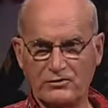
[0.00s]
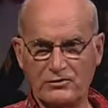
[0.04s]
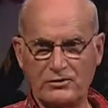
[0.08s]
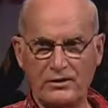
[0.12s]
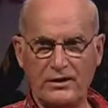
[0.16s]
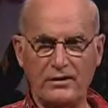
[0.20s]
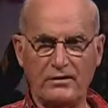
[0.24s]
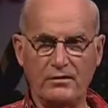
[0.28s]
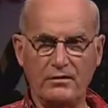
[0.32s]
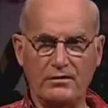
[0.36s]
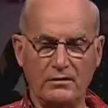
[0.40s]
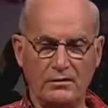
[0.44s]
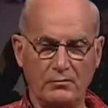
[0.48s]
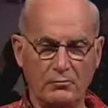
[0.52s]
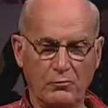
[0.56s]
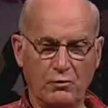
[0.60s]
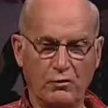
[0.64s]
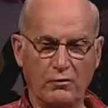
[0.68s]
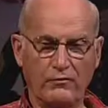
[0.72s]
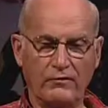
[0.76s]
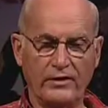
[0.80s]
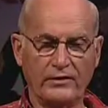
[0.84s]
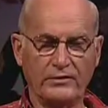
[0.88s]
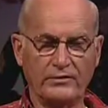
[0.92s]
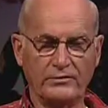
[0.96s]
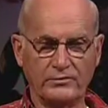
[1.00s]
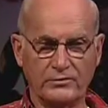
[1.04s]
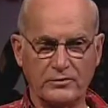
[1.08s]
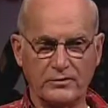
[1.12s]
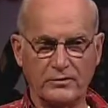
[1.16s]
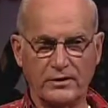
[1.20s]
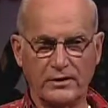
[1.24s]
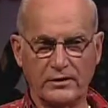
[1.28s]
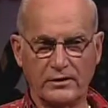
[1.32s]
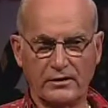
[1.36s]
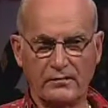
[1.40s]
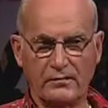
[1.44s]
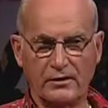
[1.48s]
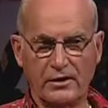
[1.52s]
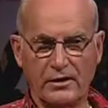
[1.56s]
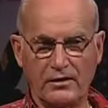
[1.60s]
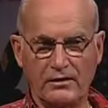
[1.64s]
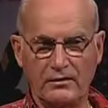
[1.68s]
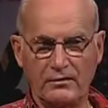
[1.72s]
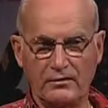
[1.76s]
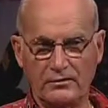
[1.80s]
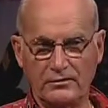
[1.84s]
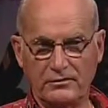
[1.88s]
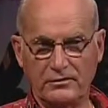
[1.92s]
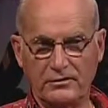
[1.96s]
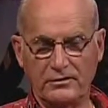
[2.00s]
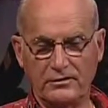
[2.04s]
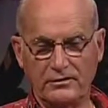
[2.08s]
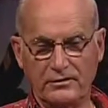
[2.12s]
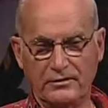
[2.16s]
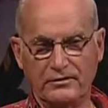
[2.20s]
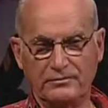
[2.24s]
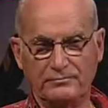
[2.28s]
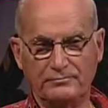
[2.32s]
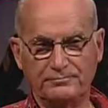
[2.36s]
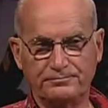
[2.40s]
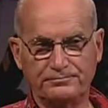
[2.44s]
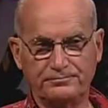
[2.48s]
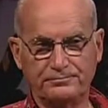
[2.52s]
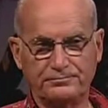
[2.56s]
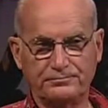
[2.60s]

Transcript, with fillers: saddened that more veterans do not come out and attend it.